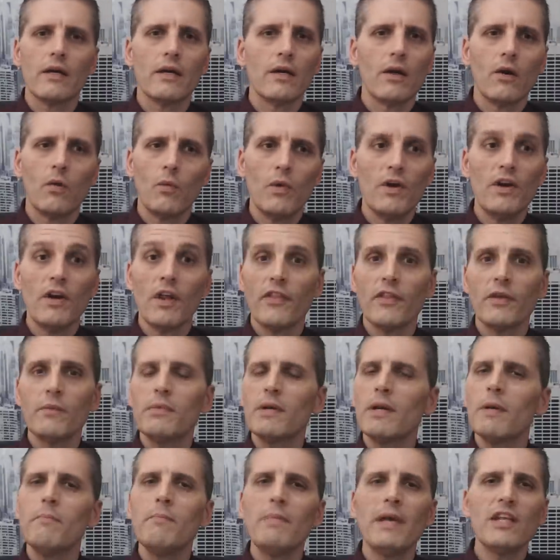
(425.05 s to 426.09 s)
we're nothing but a
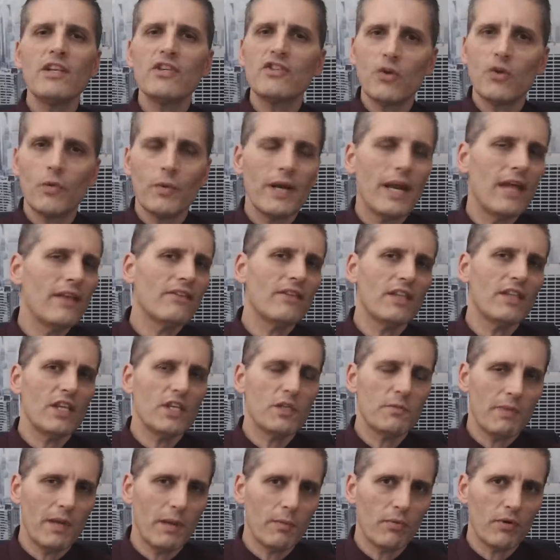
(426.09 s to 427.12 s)
means to an end to these
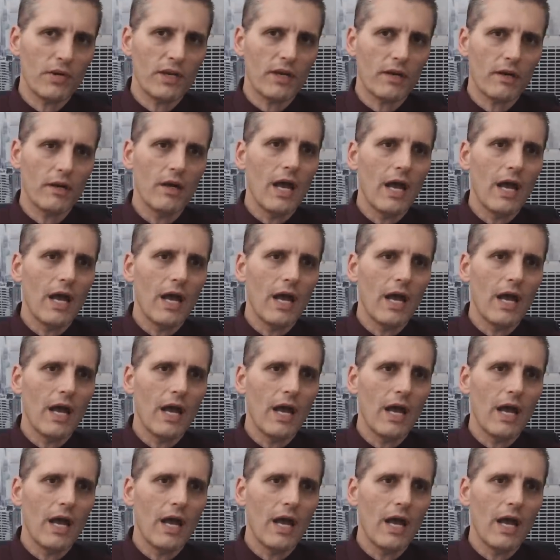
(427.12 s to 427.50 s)
people here.